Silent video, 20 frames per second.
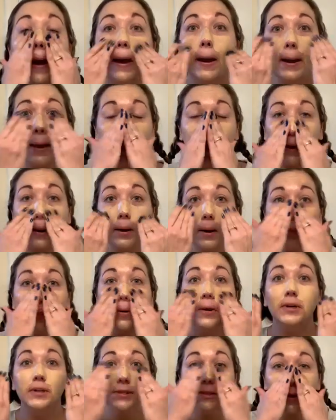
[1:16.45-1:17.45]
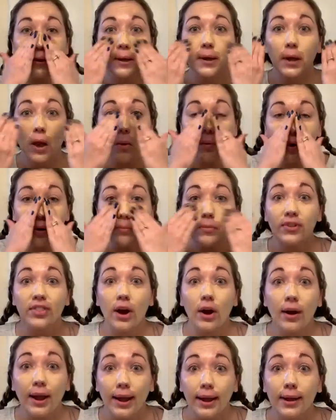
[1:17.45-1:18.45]
And we're just going to go in with
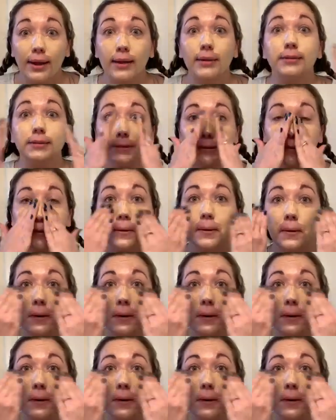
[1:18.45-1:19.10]
our hands.